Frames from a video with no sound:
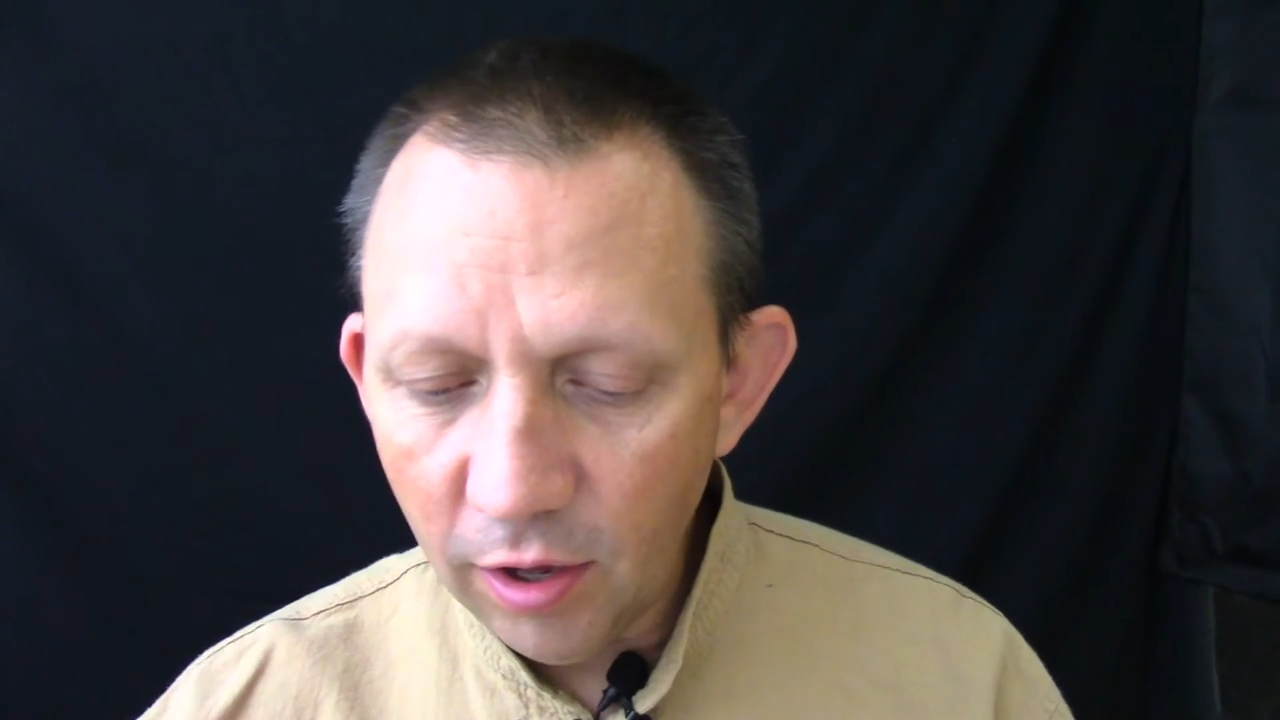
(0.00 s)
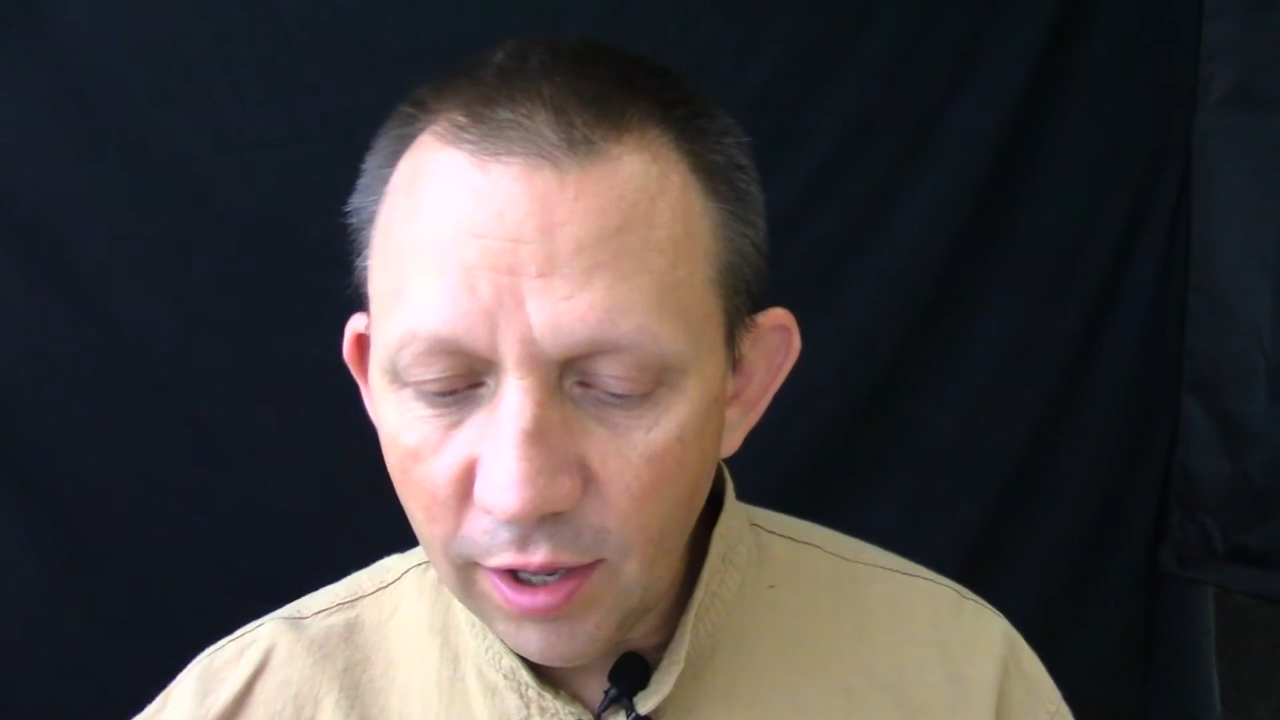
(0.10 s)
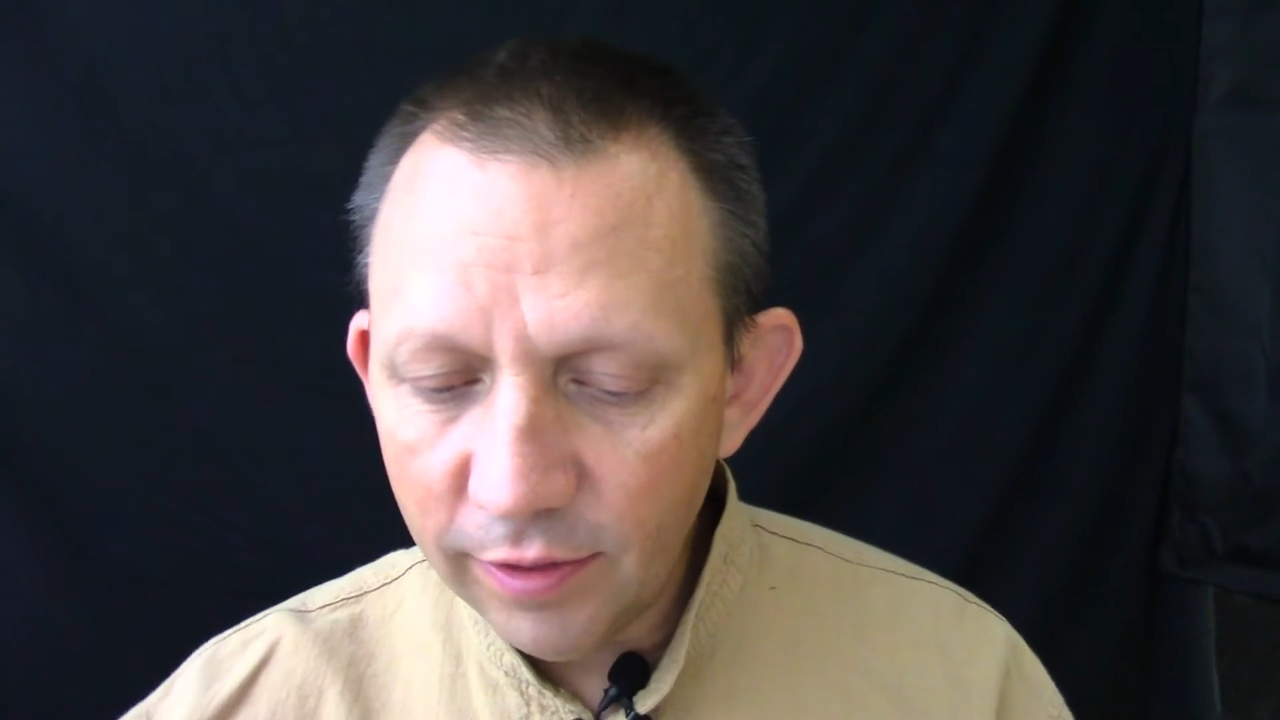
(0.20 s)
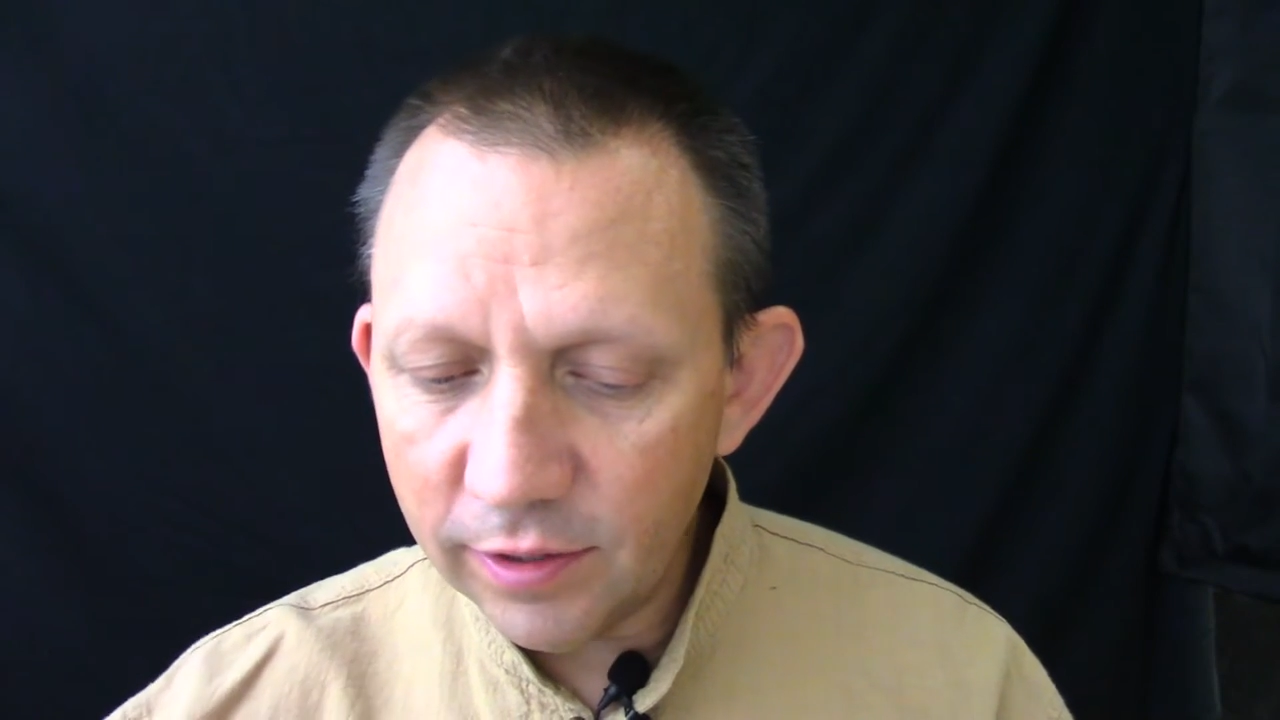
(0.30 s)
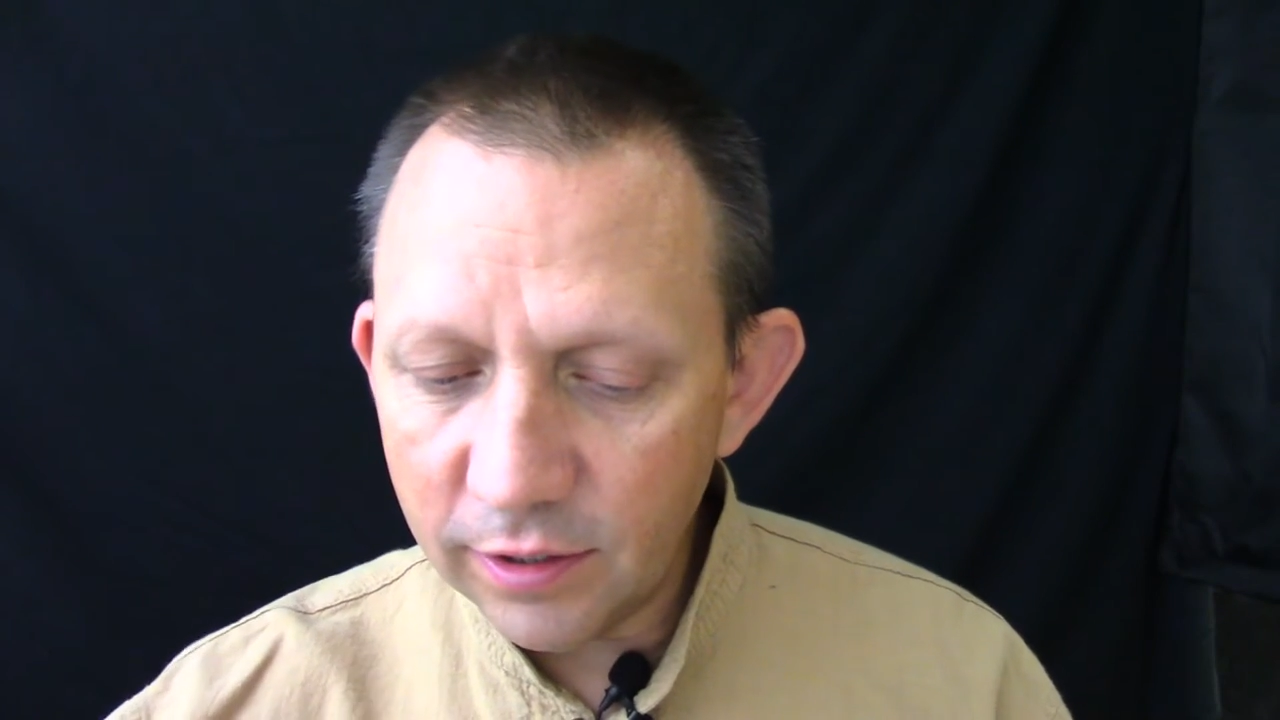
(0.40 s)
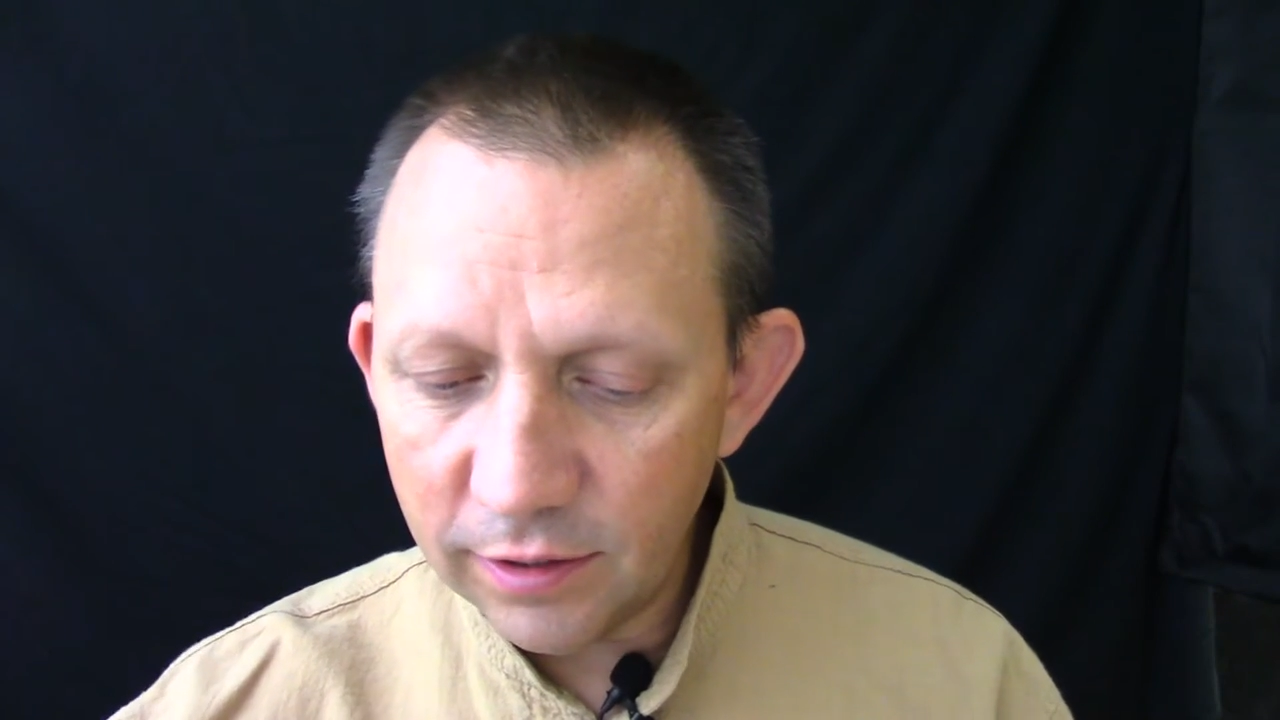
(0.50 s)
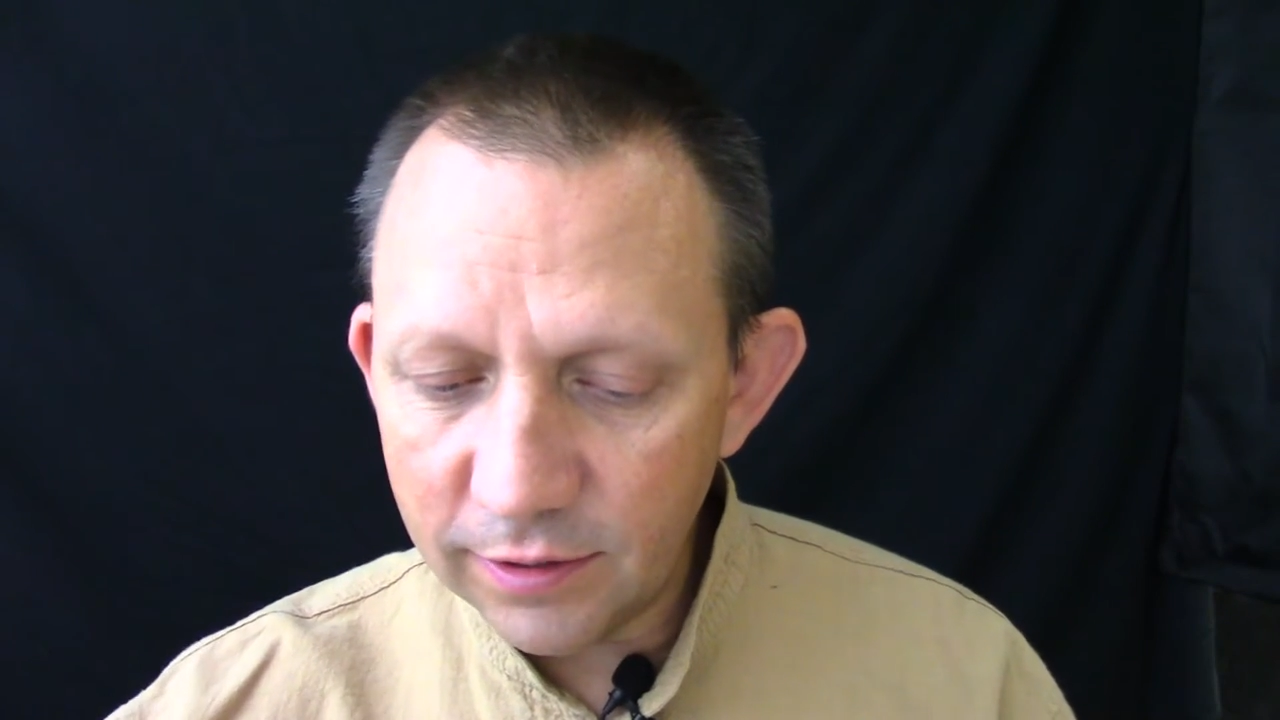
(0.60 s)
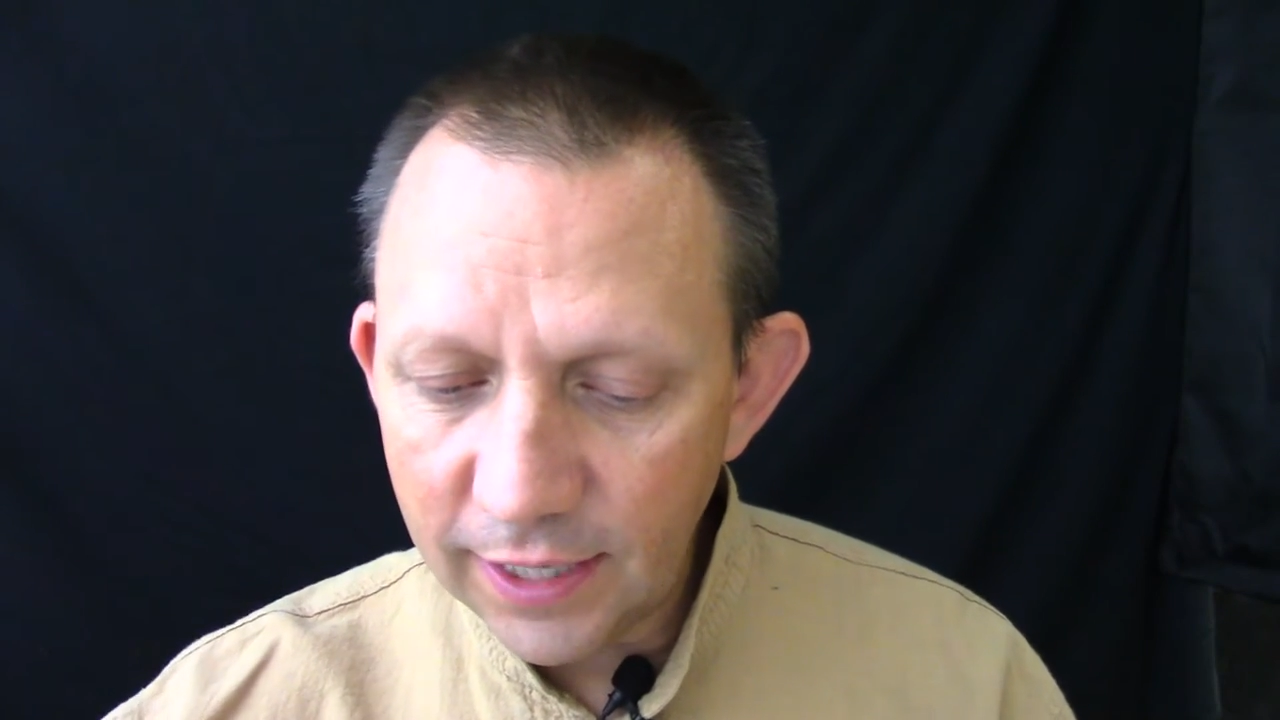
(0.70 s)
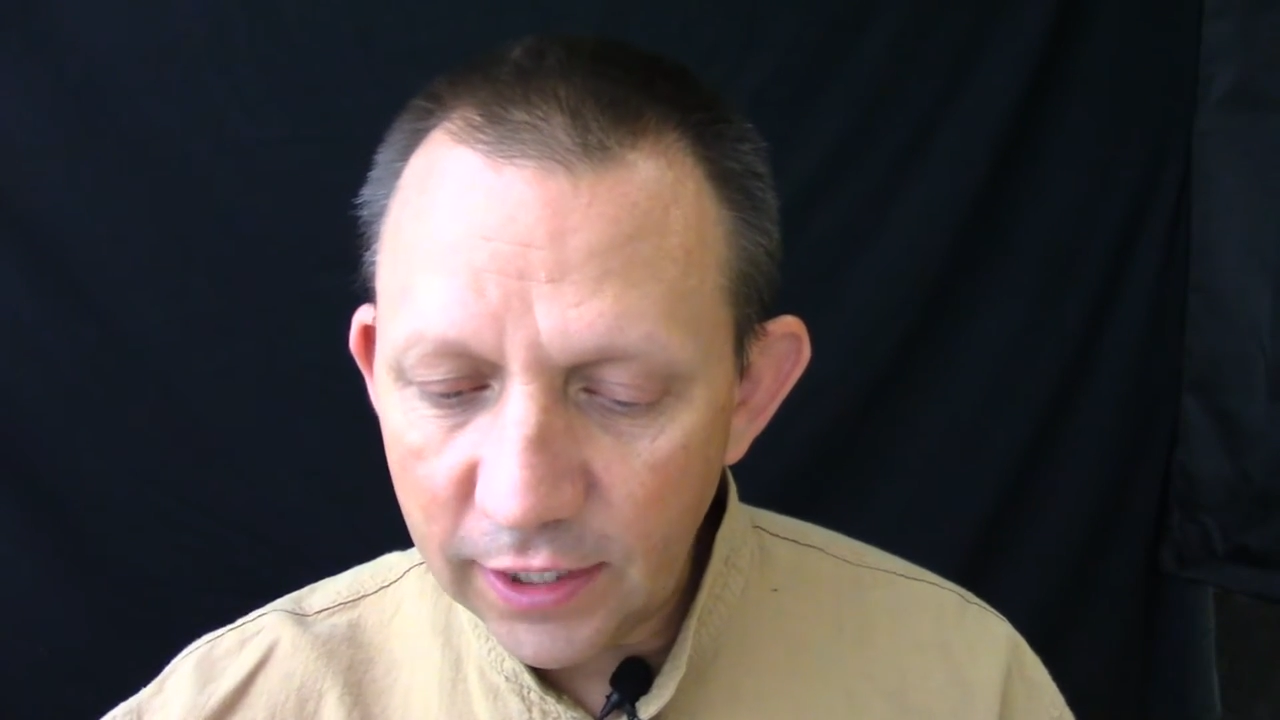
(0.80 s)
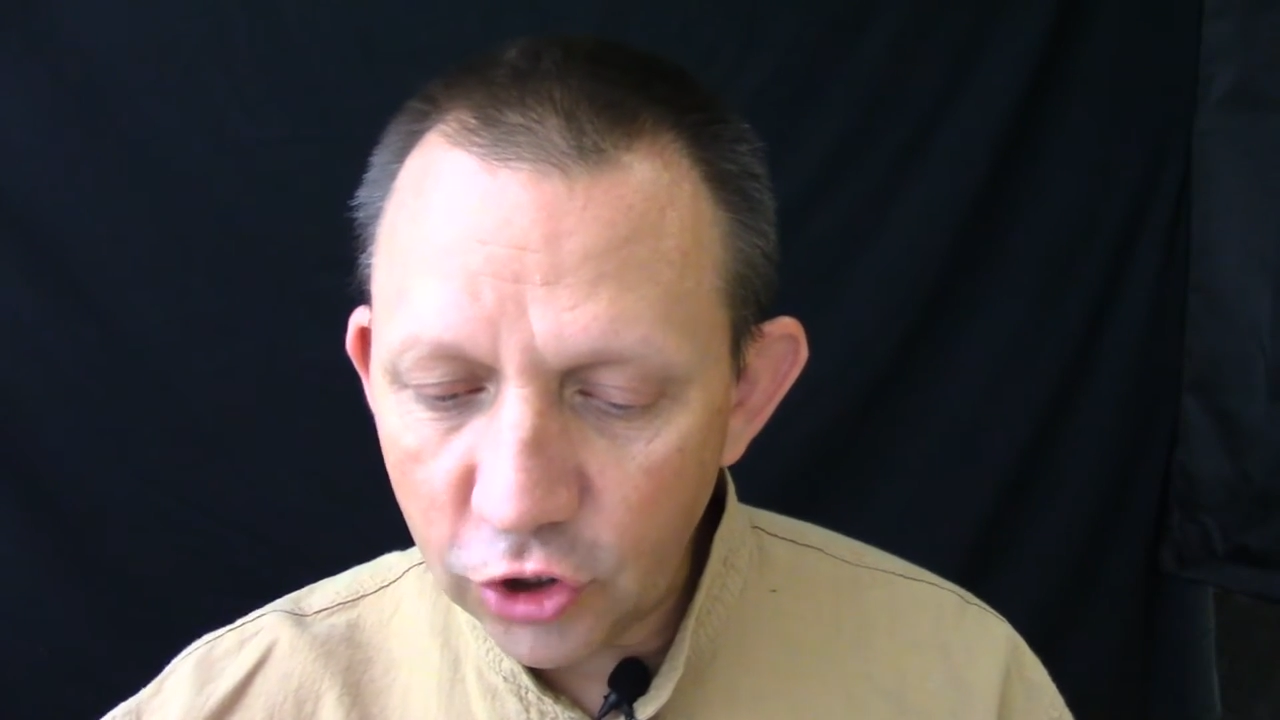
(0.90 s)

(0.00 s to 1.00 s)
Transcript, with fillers: on the day